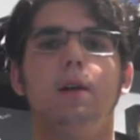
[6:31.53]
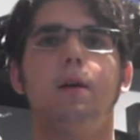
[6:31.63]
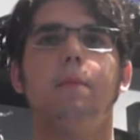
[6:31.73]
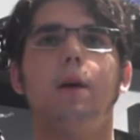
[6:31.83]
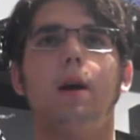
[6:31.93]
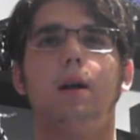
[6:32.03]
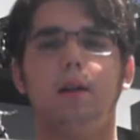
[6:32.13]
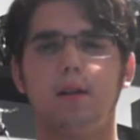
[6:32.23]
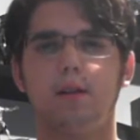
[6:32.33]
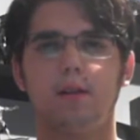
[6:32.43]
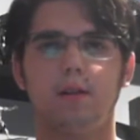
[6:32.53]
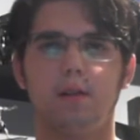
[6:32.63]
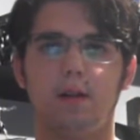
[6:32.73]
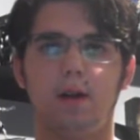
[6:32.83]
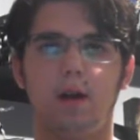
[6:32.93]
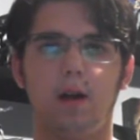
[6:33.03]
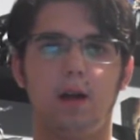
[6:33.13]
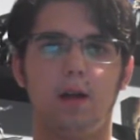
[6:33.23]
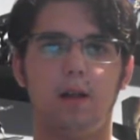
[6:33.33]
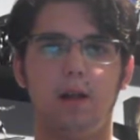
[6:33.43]
But
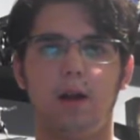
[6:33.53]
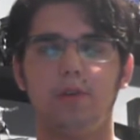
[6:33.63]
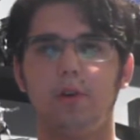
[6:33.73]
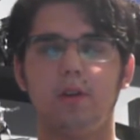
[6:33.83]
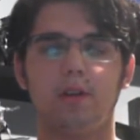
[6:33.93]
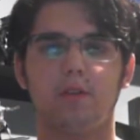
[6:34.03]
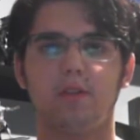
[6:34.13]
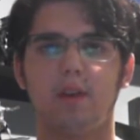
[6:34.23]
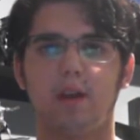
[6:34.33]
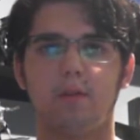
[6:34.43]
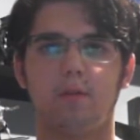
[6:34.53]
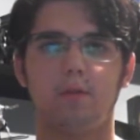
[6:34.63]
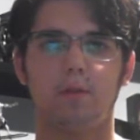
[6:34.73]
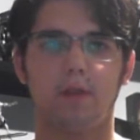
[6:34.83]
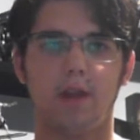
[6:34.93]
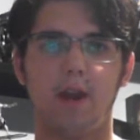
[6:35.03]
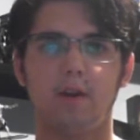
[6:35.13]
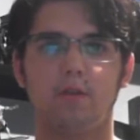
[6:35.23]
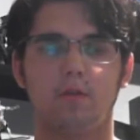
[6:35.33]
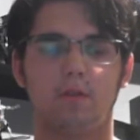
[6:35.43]
I totally understand the
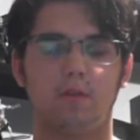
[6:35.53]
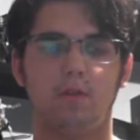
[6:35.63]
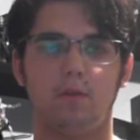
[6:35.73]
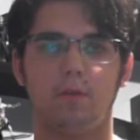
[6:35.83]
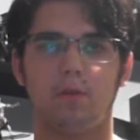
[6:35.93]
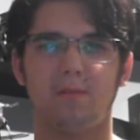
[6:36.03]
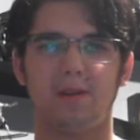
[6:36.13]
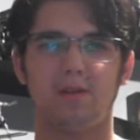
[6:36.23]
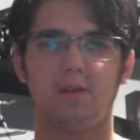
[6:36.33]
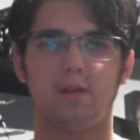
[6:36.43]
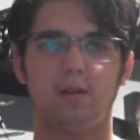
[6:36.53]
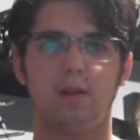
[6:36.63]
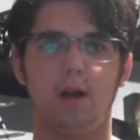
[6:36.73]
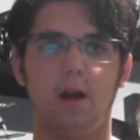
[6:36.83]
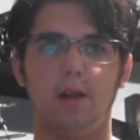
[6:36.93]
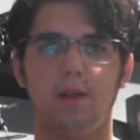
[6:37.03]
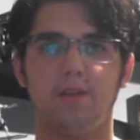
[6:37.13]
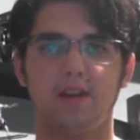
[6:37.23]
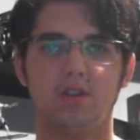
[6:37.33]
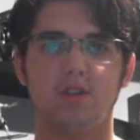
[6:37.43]
character in this new film, and it's
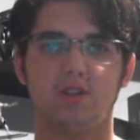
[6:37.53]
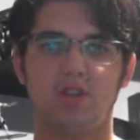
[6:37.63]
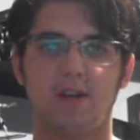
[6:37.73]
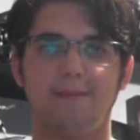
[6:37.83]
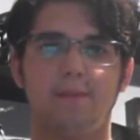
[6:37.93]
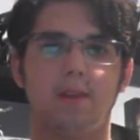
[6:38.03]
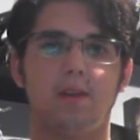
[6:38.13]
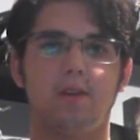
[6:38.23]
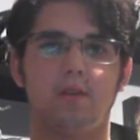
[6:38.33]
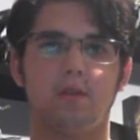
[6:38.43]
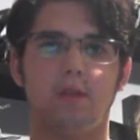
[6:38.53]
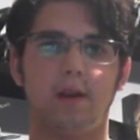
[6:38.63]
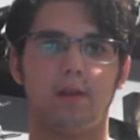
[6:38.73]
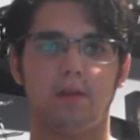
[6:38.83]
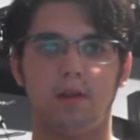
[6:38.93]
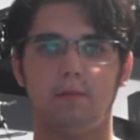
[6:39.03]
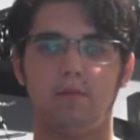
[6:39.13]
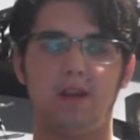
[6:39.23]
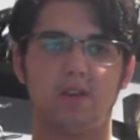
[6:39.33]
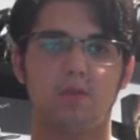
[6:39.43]
actually a shame that they didn't do that in the
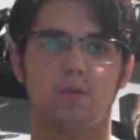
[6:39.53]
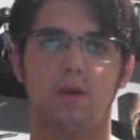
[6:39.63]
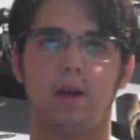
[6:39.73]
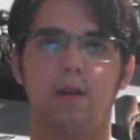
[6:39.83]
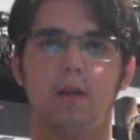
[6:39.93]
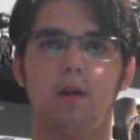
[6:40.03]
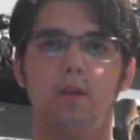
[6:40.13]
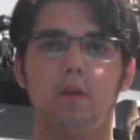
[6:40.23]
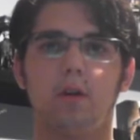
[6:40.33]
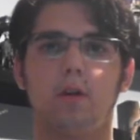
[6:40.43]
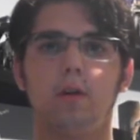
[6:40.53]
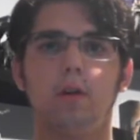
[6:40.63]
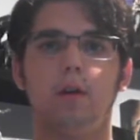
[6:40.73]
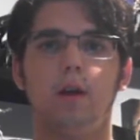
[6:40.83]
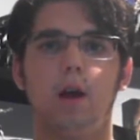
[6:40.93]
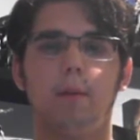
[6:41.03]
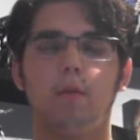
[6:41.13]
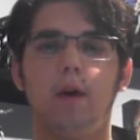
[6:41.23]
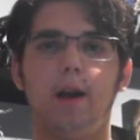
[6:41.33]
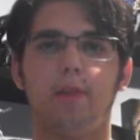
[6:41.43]
theatrical cut. So I'm
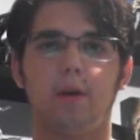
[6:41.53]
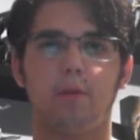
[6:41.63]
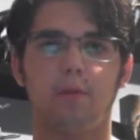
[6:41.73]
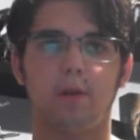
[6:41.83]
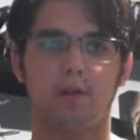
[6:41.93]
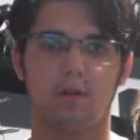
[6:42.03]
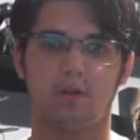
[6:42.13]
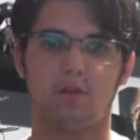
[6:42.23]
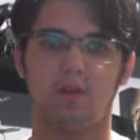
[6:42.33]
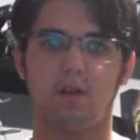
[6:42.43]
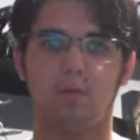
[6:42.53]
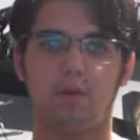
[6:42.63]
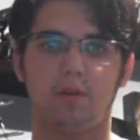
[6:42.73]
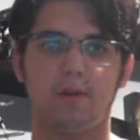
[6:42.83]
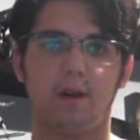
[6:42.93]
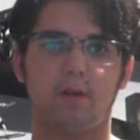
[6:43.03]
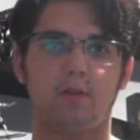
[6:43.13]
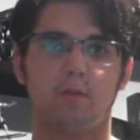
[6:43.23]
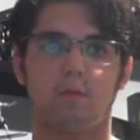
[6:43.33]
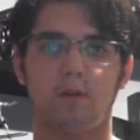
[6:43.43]
glad that we finally got to see what this
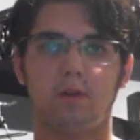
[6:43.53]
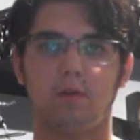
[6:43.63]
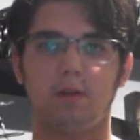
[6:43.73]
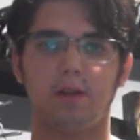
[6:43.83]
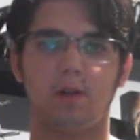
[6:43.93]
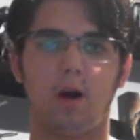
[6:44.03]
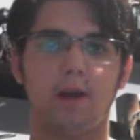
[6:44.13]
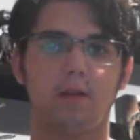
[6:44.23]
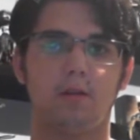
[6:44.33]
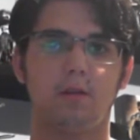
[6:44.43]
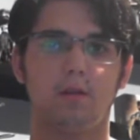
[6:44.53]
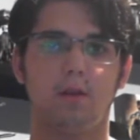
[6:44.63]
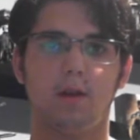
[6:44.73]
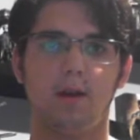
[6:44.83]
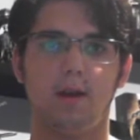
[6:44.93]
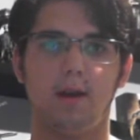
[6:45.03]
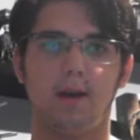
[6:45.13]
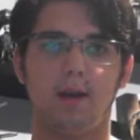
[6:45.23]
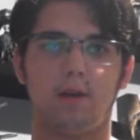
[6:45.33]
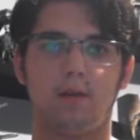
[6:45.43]
character is really like,
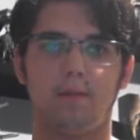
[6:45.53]
and